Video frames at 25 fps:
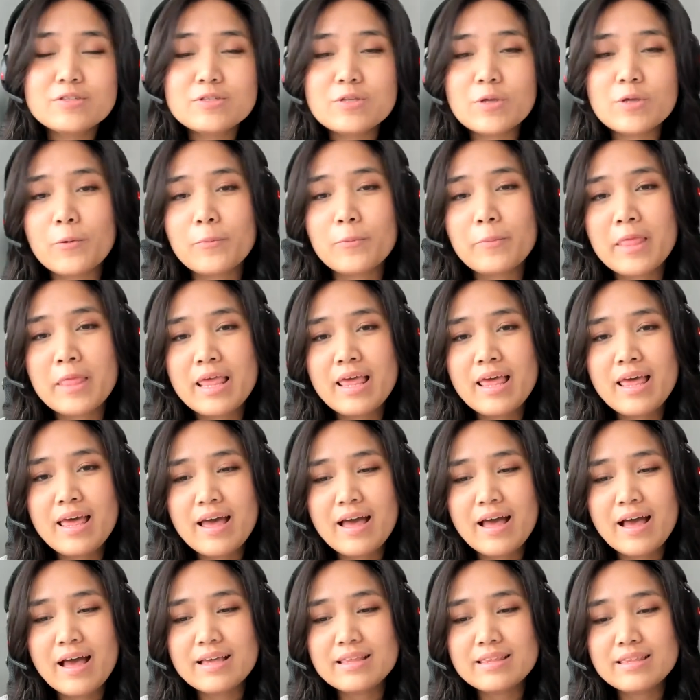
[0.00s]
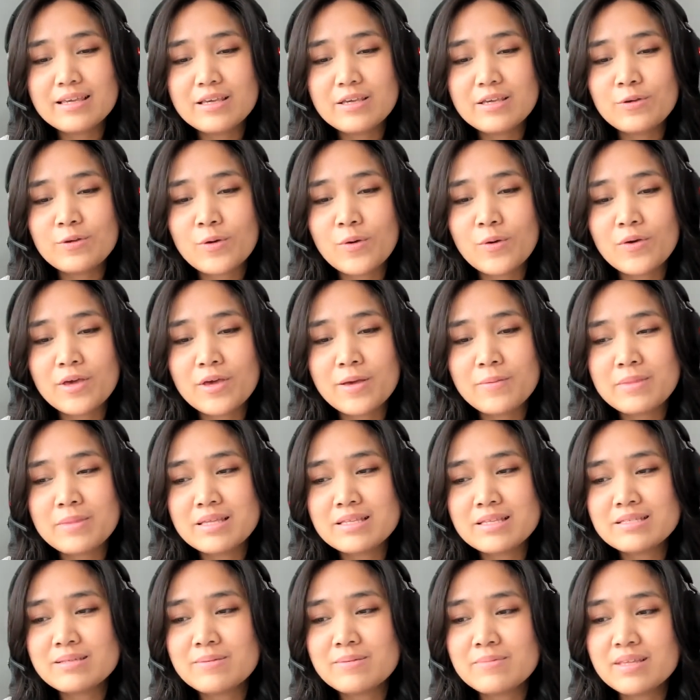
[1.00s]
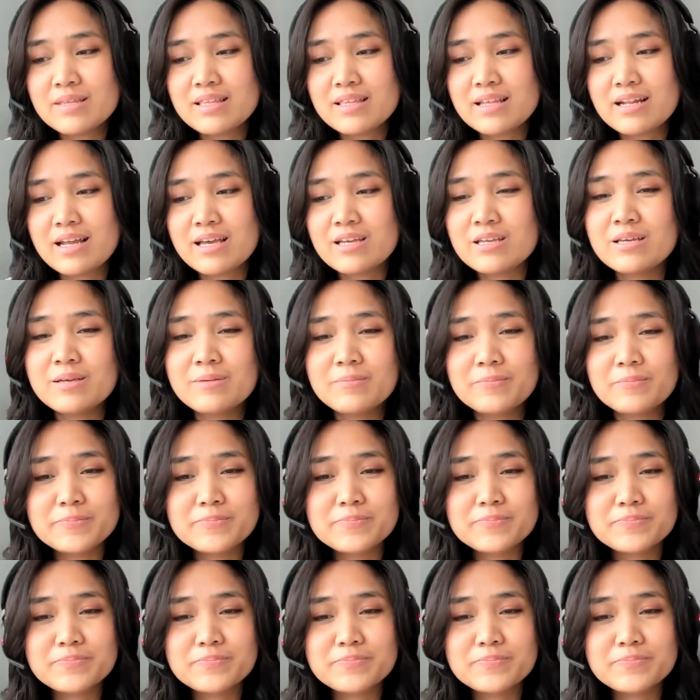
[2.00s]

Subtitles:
So I think growing up, that's something that I